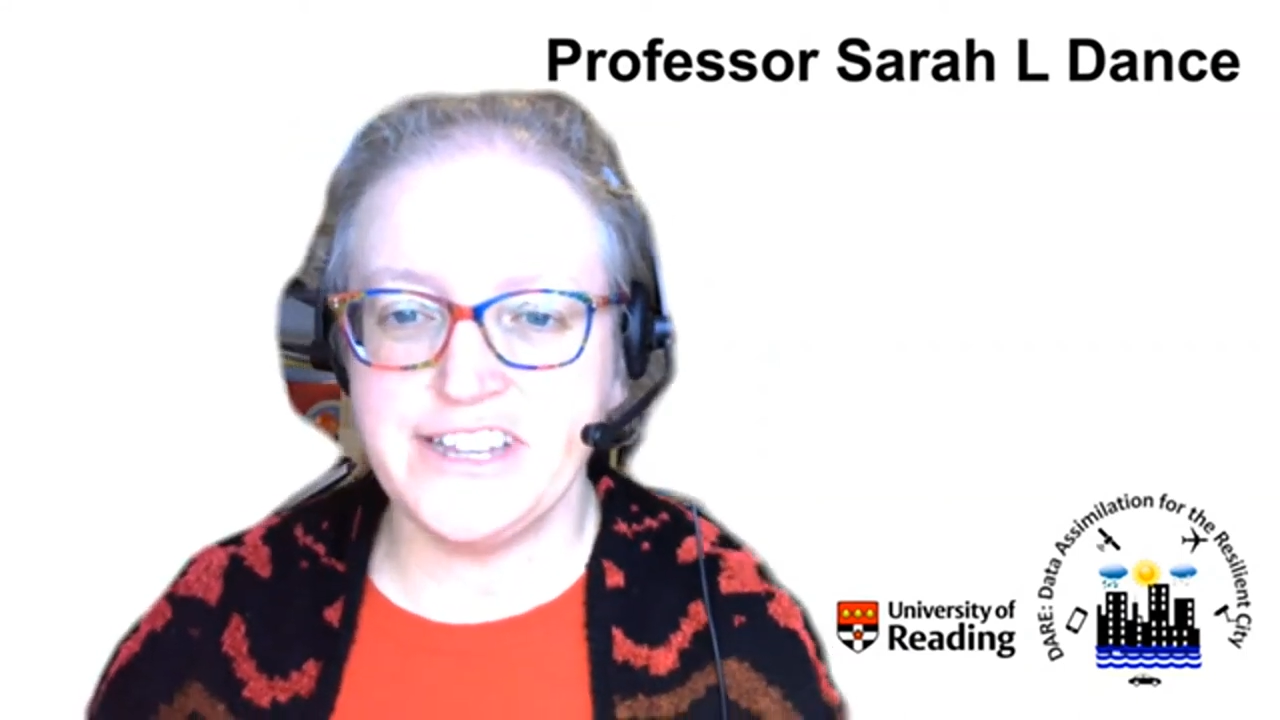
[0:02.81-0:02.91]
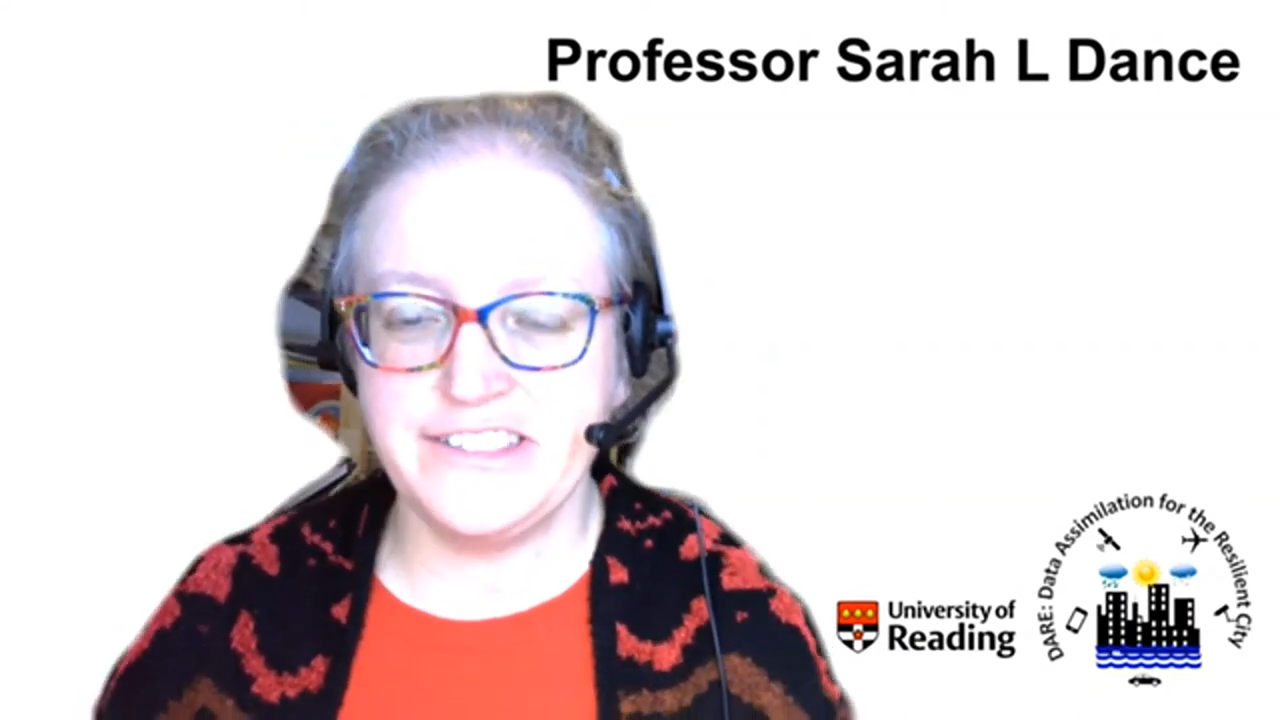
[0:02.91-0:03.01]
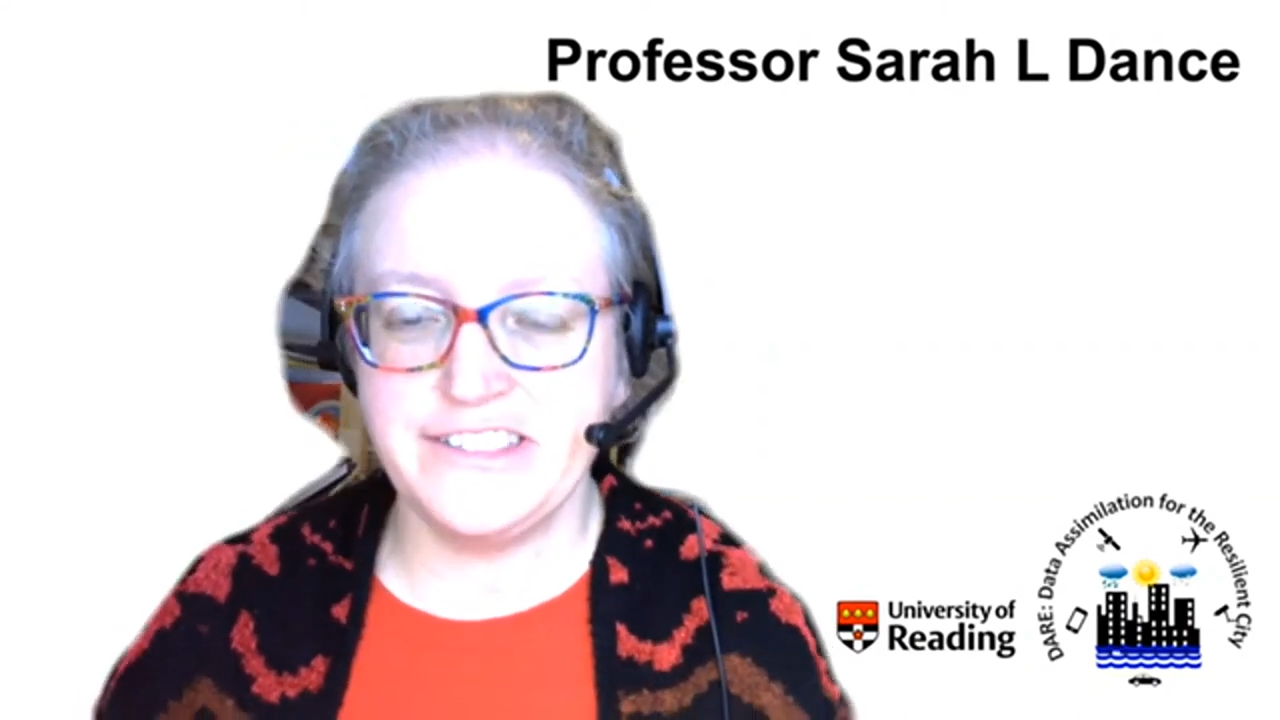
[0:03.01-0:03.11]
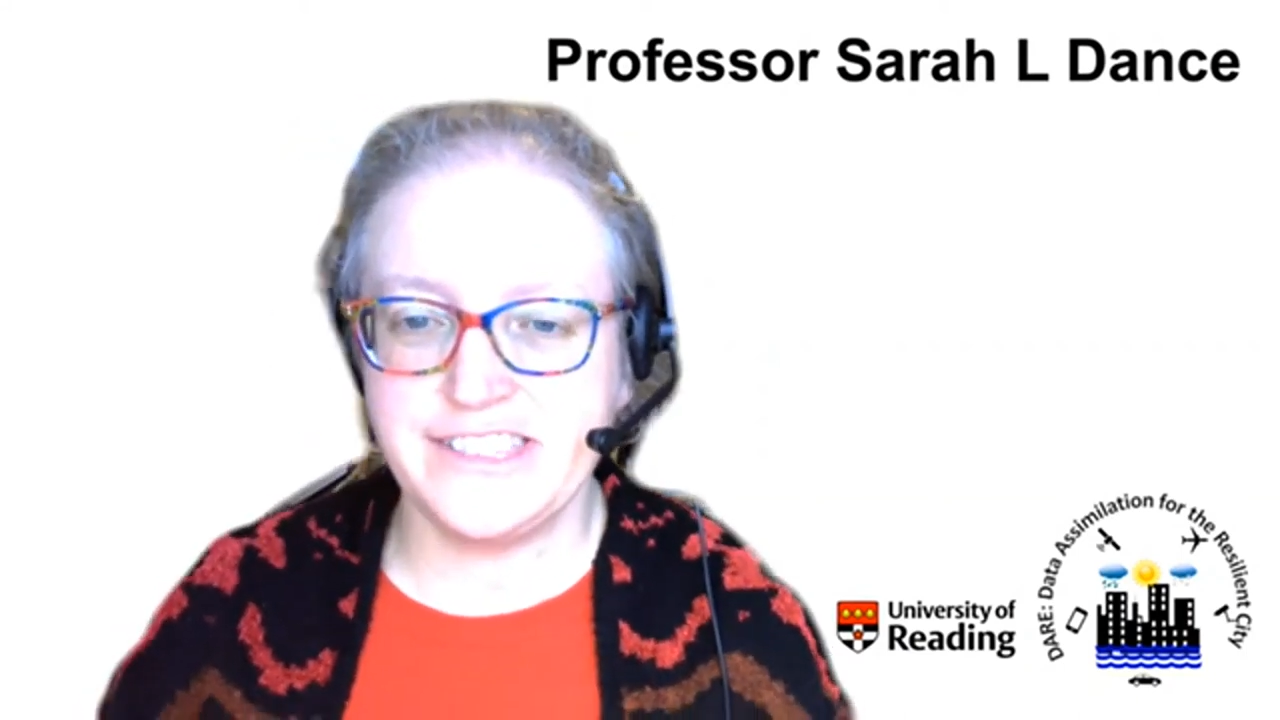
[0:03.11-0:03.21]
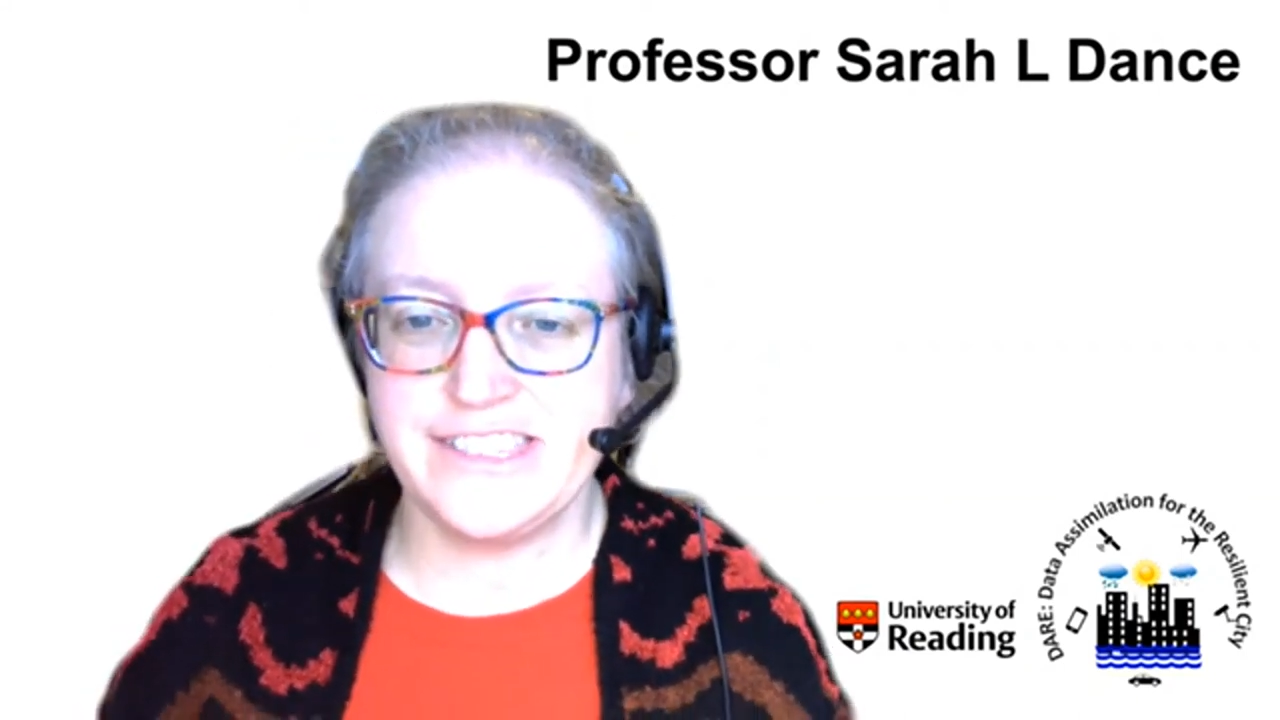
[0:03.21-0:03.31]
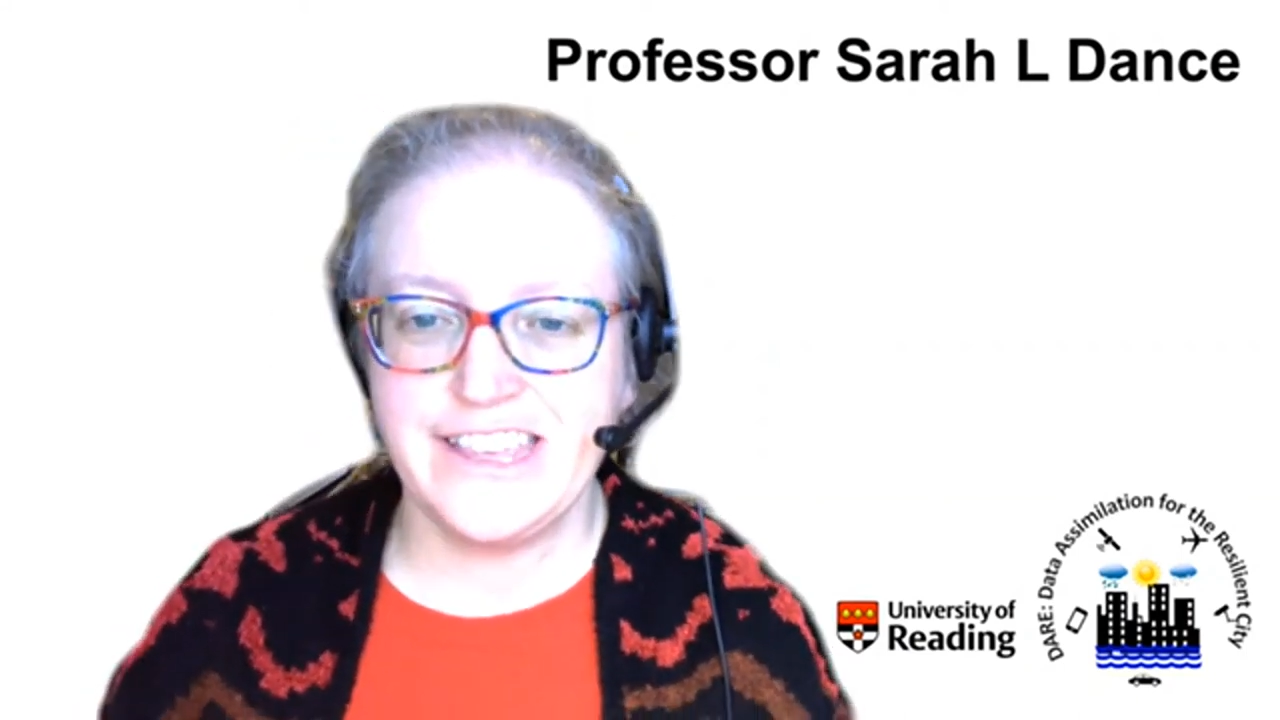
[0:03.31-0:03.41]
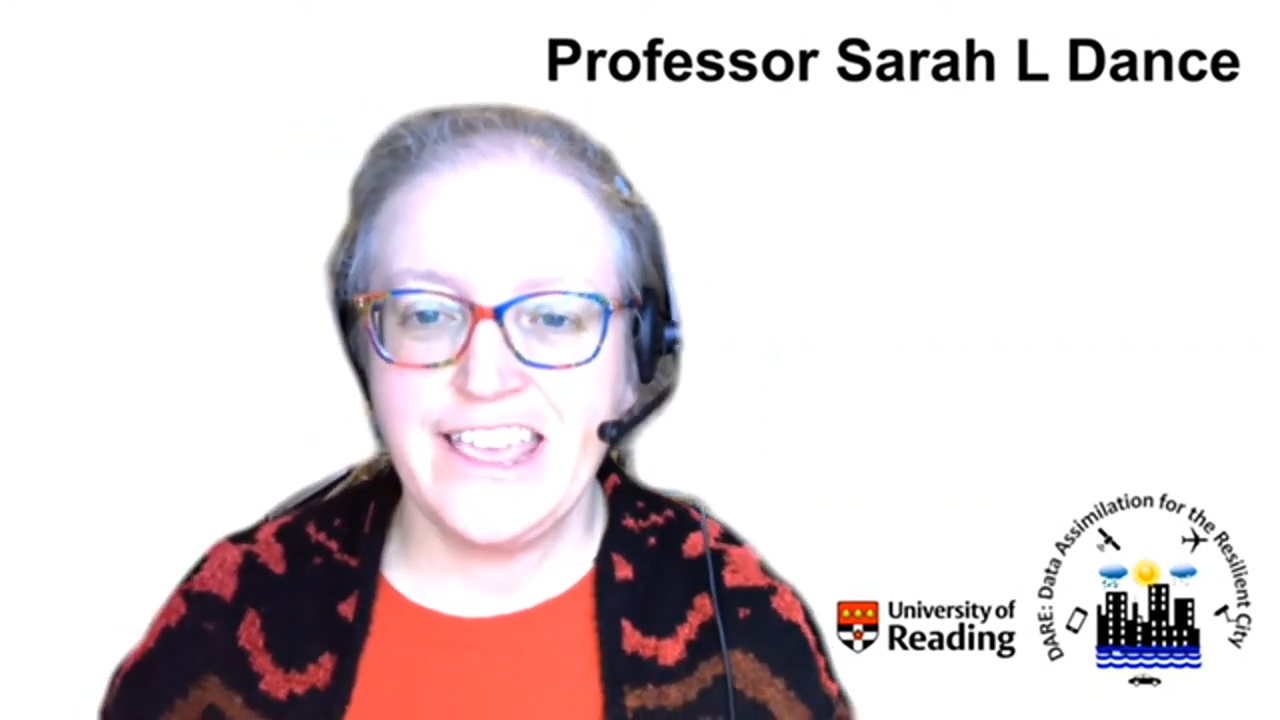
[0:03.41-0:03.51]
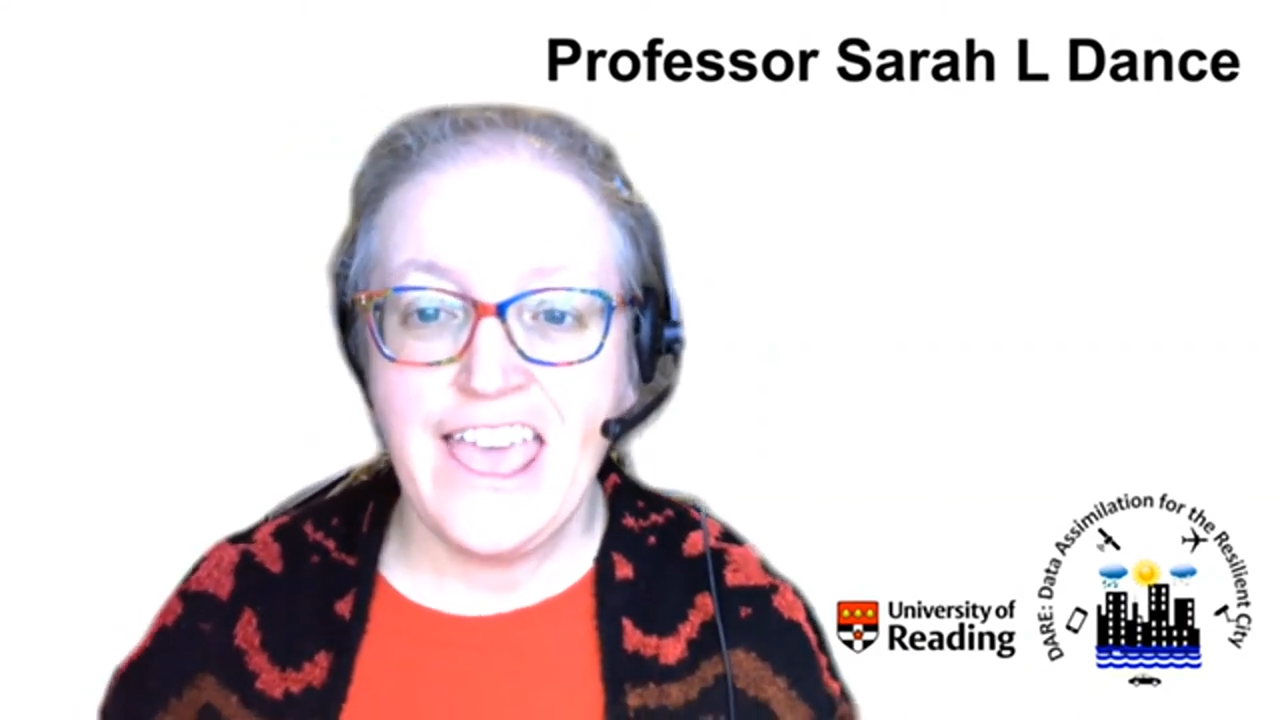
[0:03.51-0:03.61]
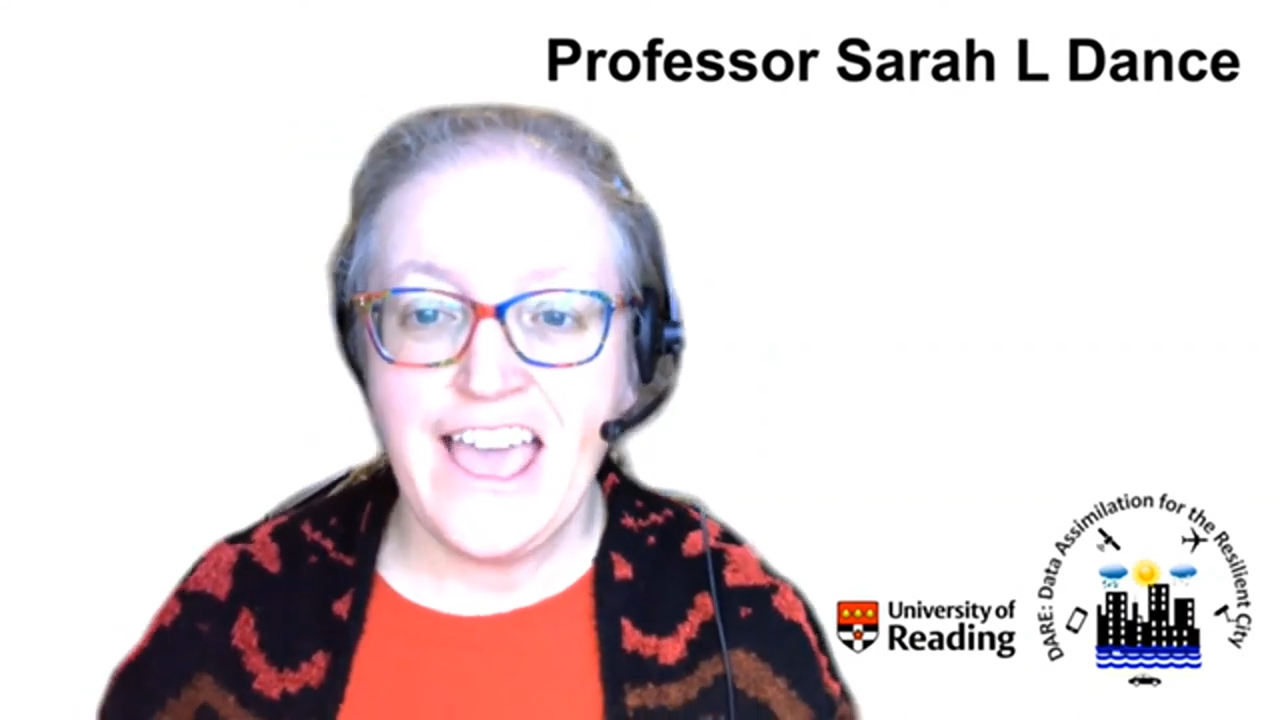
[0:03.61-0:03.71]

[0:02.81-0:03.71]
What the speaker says: Dance.